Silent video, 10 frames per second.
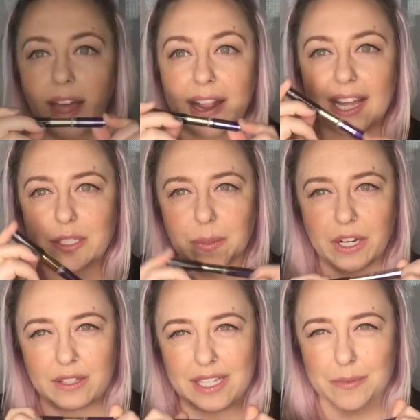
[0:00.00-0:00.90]
And last but
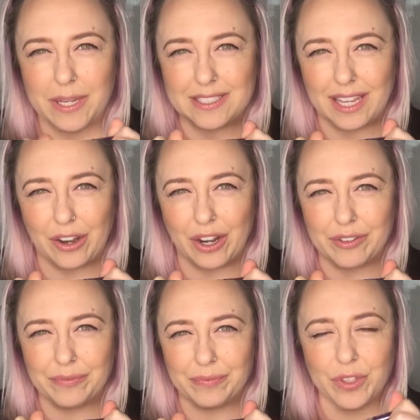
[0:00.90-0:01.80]
not least, mascara.
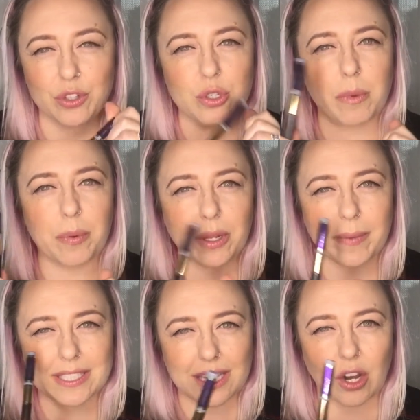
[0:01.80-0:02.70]
You should be putting
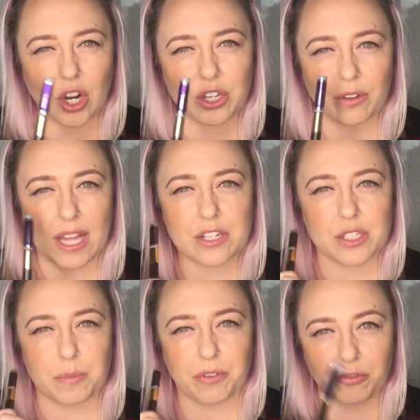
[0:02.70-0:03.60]
mascara on your
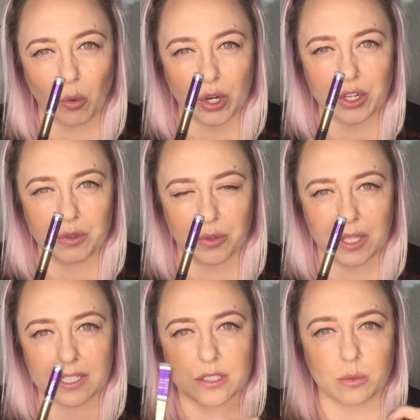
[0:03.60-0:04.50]
lashes before you do
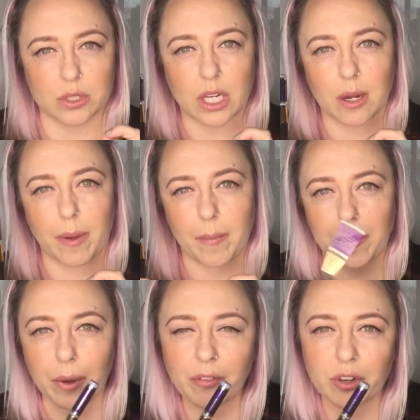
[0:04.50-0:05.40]
this, so we'll talk about my
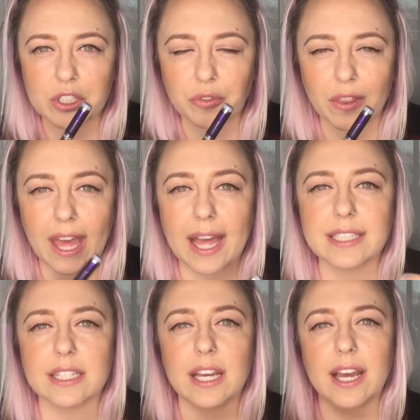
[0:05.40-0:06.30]
preference for
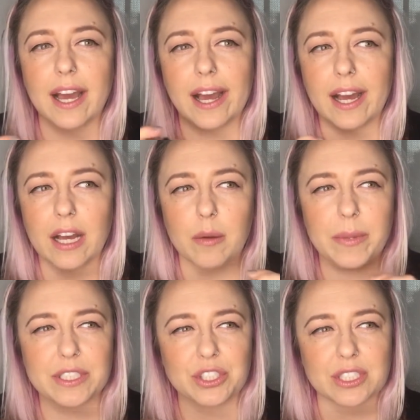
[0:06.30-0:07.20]
that, and
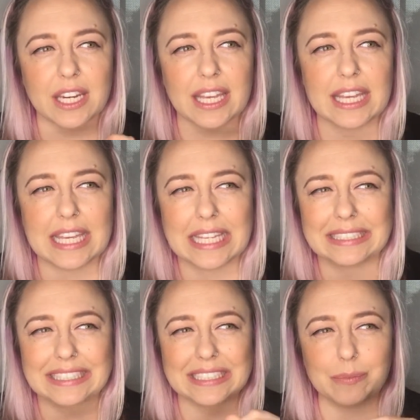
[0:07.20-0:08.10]
it's just gonna
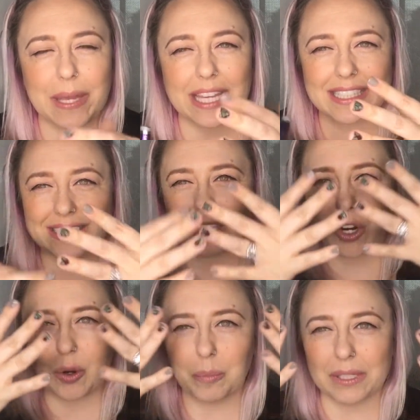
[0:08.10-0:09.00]
make it
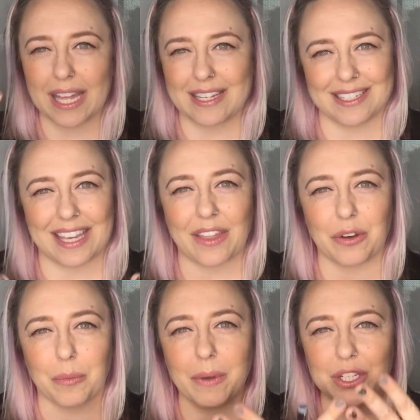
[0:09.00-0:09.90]
all blend
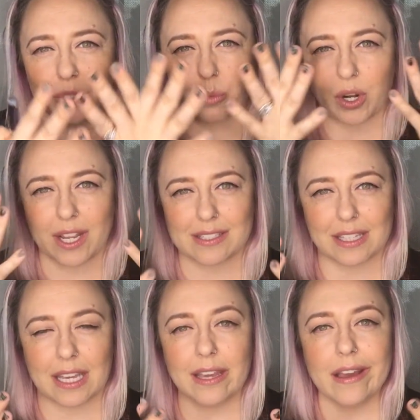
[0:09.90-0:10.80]
together much more
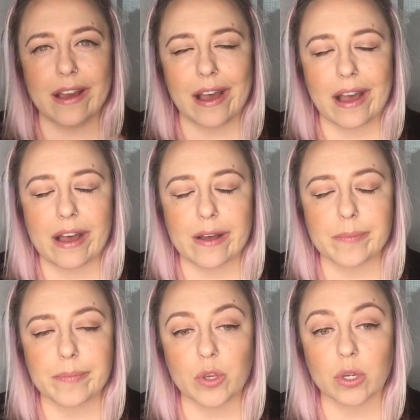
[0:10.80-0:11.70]
nicely.
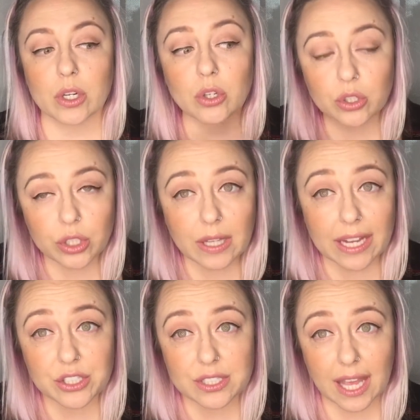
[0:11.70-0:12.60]
You can curl your
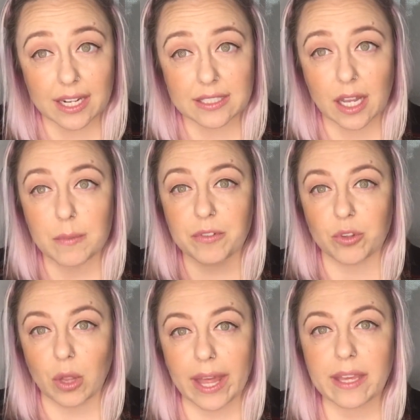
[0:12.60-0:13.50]
lashes ahead of time if
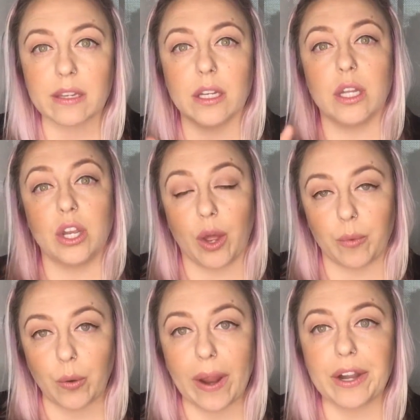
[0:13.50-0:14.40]
you'd like, not
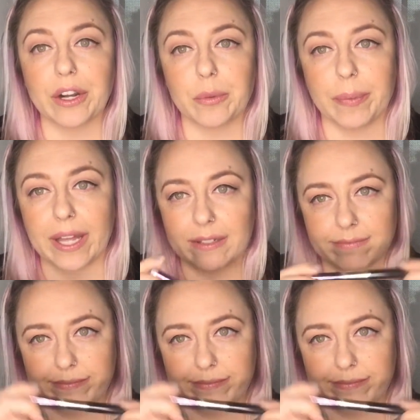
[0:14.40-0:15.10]
required, but